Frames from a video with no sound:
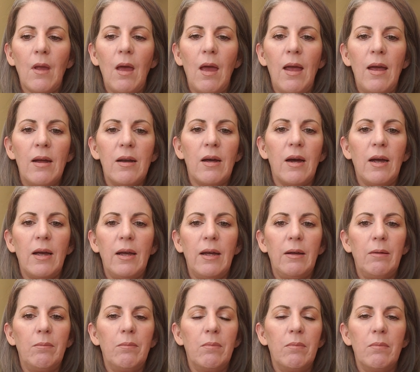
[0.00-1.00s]

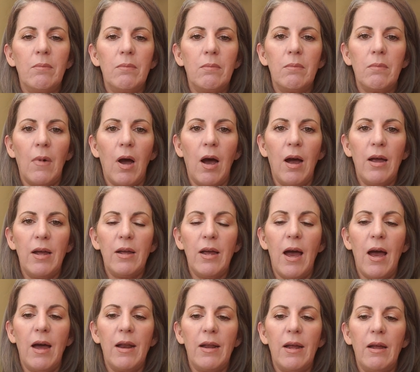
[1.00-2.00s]
I
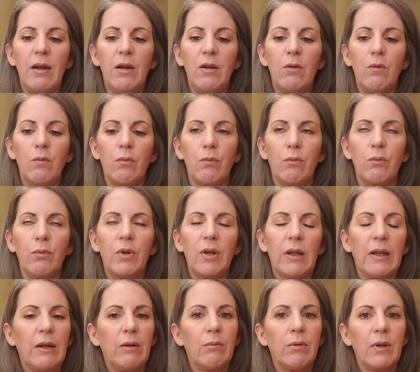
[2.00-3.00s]
had a
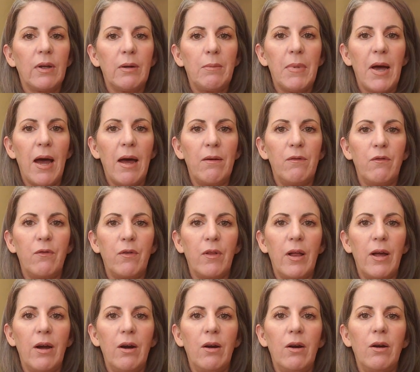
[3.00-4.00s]
really, really bad
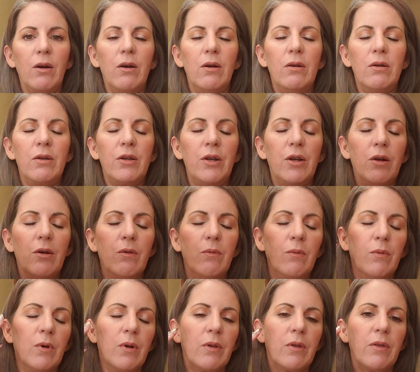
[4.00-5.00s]
flare,
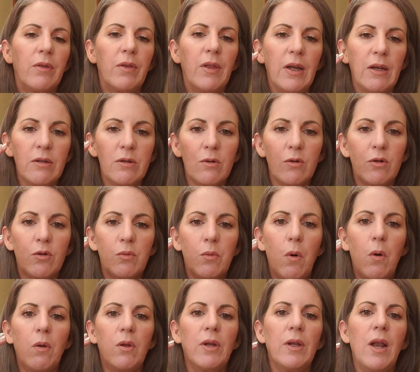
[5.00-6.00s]
where things are
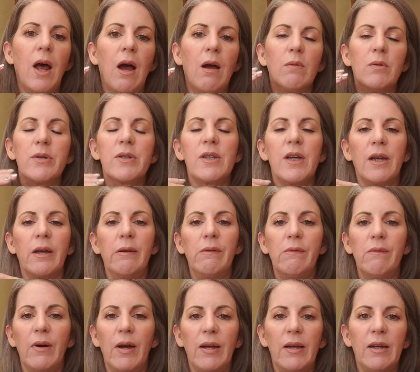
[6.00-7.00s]
swollen. I was
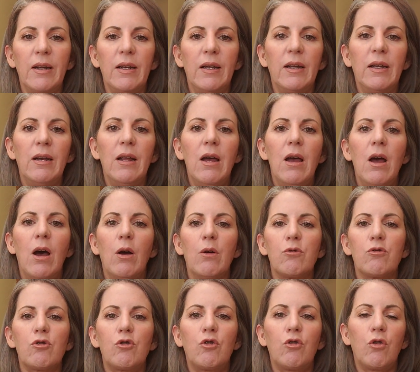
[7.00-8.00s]
taking Vicodin. I
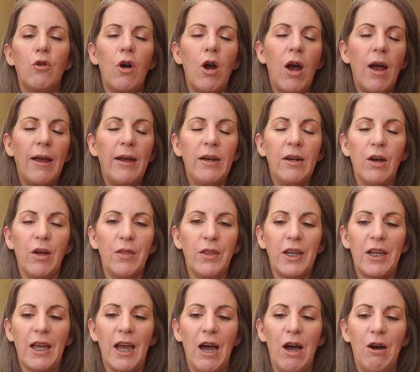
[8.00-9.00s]
was crying on
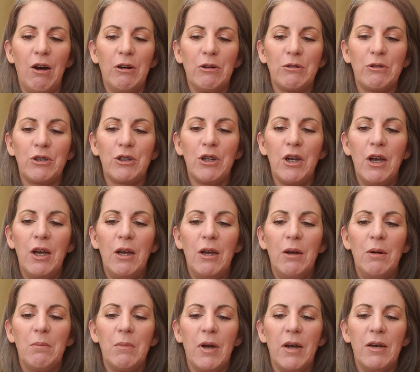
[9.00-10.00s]
the couch.
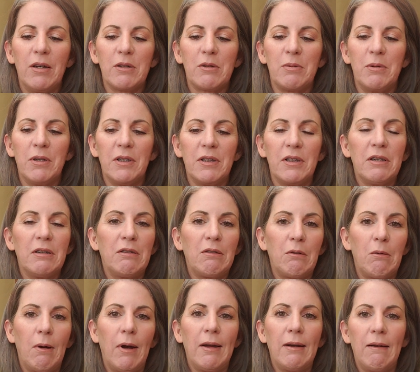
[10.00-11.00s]
My husband
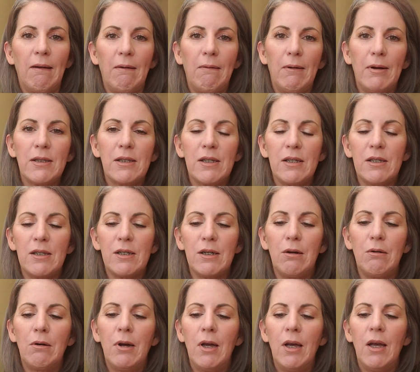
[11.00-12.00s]
didn't quite know what to
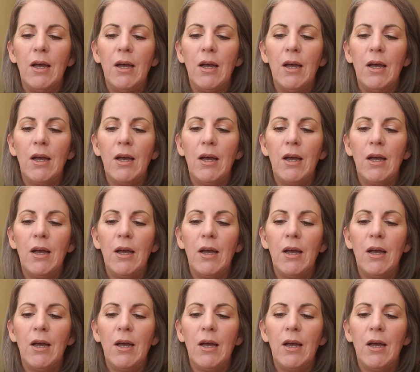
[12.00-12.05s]
do.